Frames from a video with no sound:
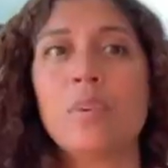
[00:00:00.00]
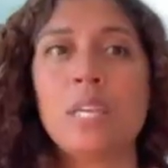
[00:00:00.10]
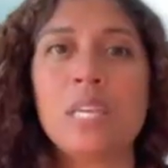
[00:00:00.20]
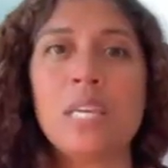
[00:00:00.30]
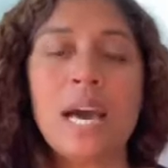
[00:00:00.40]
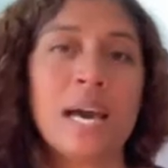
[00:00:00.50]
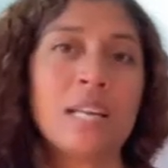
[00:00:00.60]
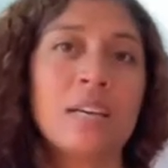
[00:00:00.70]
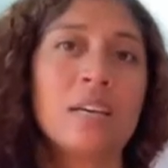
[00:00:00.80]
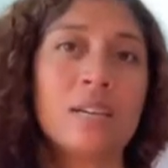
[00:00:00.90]
He had
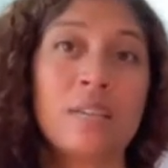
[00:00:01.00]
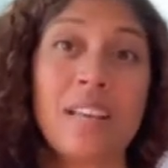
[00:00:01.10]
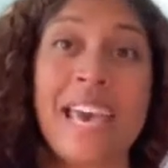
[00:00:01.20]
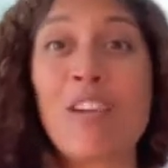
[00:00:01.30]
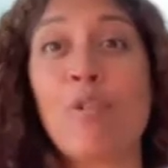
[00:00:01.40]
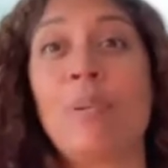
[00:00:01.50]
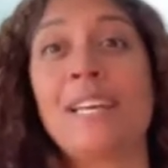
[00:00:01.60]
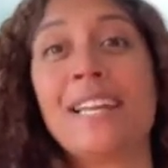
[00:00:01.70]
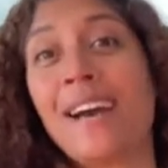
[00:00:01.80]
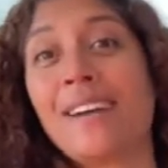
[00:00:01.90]
an
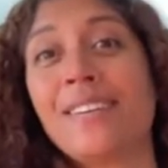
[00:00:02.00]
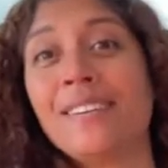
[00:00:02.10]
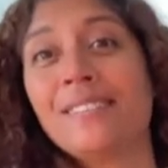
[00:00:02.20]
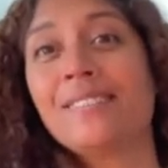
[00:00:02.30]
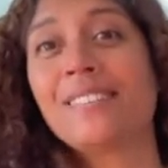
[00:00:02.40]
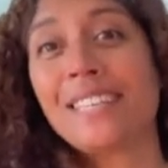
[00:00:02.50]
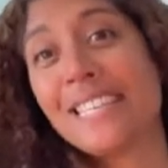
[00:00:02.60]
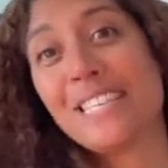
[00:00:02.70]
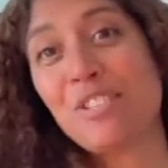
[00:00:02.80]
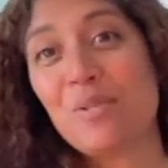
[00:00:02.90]
aeroplane hangar,
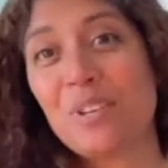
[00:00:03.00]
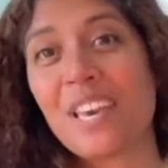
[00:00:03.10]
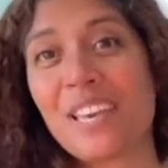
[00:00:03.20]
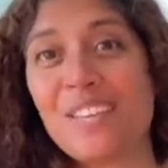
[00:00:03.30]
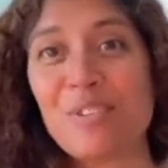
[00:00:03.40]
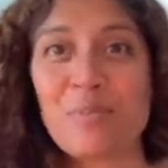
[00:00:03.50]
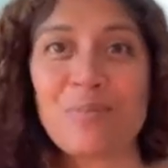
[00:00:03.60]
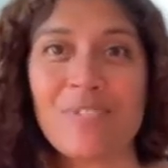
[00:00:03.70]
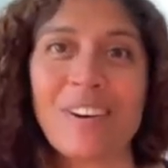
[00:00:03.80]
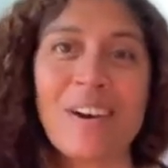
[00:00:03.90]
like in the UK, you
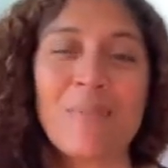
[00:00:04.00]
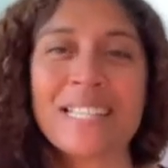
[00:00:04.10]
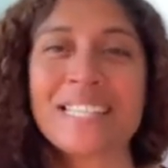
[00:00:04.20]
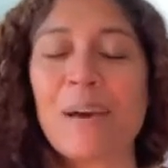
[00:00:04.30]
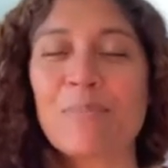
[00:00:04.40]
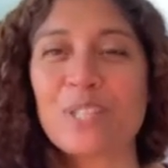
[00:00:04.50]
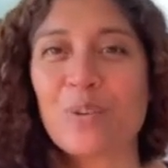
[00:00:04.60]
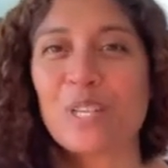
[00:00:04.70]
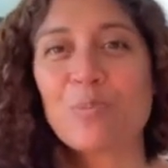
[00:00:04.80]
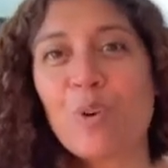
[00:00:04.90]
know, our mass camps are
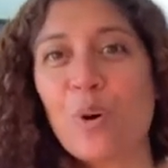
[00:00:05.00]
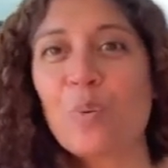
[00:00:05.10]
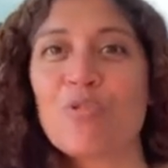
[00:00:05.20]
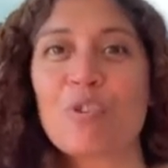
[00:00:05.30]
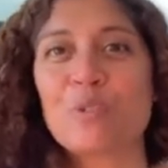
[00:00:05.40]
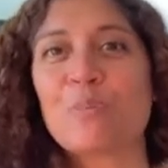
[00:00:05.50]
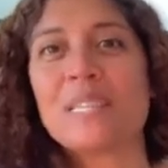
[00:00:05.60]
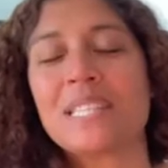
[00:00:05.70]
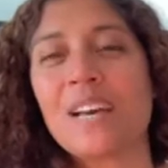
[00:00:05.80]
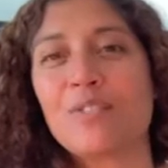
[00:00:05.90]
quite small, we're always a
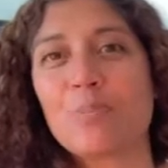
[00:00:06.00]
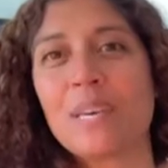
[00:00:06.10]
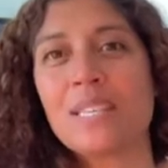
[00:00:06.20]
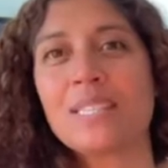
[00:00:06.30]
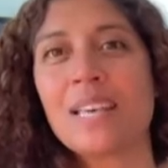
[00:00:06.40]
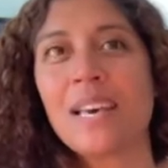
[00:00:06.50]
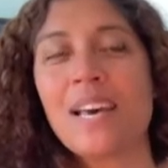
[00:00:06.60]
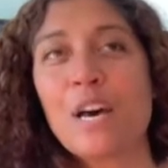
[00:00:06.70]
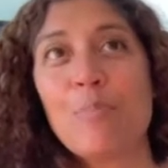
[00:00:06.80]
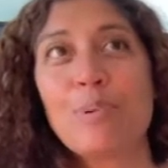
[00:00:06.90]
bit tight of space.
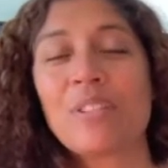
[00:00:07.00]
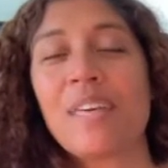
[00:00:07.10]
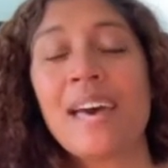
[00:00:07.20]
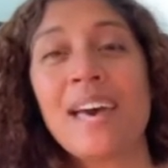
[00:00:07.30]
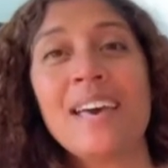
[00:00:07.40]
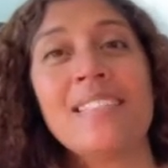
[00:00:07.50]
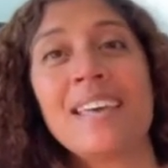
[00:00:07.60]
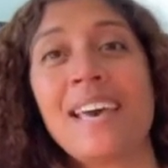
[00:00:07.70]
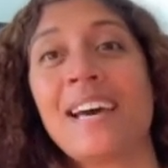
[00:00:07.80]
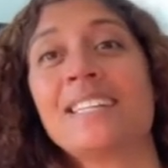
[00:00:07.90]
But there,
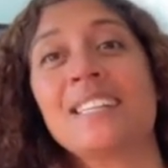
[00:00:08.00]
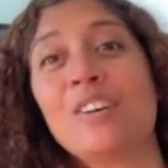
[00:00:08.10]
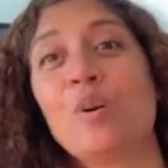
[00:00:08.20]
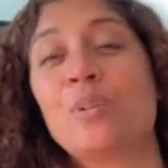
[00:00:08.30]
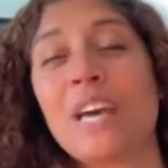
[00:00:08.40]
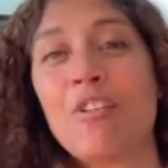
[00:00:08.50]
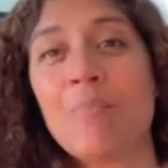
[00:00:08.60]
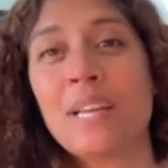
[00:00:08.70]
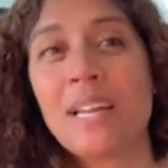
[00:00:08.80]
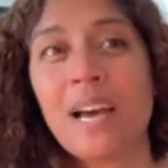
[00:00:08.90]
they had an old
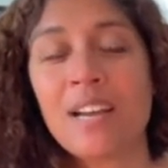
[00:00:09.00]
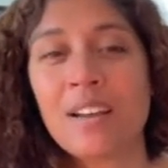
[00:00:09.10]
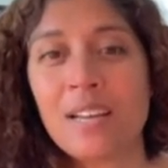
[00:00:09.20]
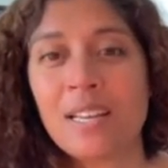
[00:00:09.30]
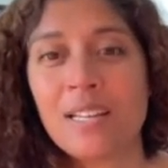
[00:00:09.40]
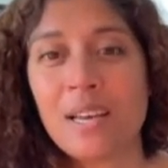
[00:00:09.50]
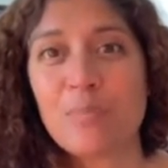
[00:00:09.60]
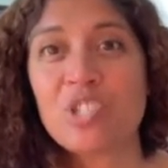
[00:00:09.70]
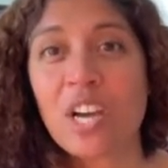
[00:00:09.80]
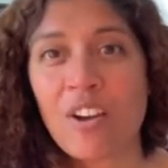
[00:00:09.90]
aeroplane hangar in
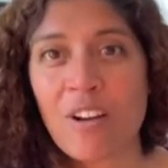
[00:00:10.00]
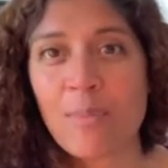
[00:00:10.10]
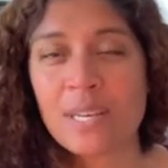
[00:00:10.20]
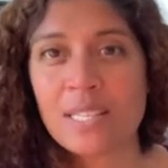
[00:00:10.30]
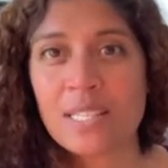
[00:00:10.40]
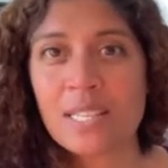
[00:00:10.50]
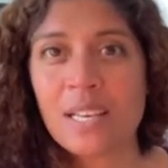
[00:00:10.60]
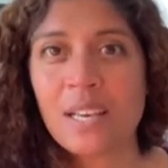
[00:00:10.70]
Shagaramas.